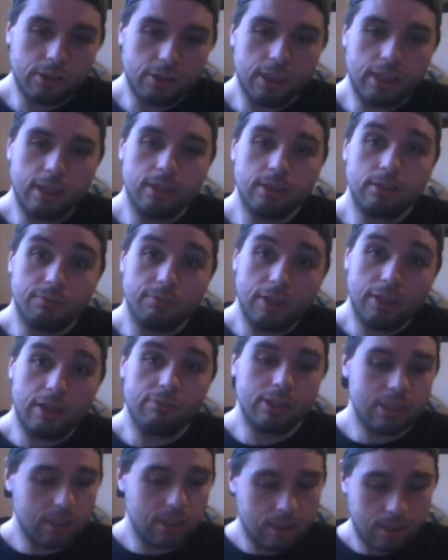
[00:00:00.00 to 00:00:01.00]
guys'
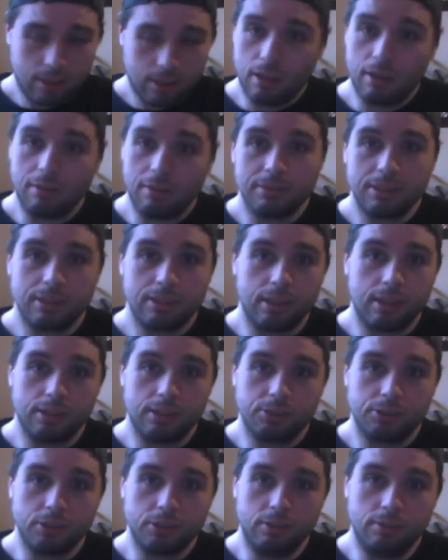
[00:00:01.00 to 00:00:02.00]
favorites in the comment
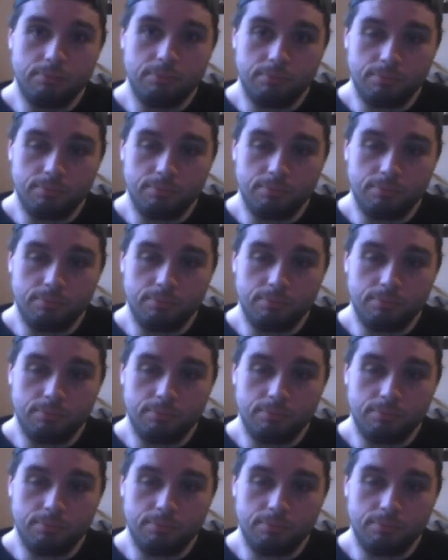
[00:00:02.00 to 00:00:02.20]
section.